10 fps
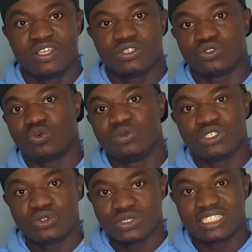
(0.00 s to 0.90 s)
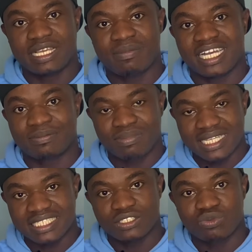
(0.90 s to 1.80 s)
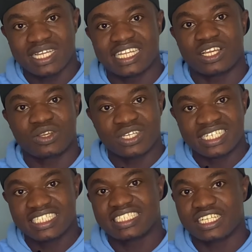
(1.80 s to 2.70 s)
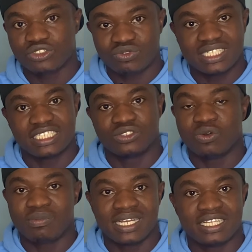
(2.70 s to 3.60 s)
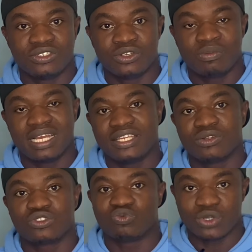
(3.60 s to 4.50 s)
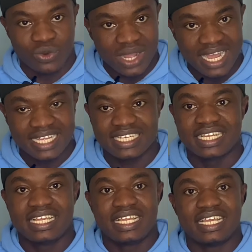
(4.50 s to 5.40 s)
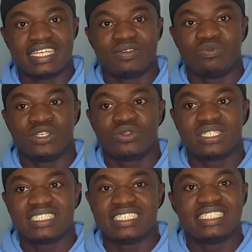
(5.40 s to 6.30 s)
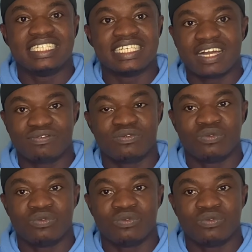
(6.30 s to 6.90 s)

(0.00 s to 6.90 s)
So we use them at places where the initial strength is normally not required, and we don't need enough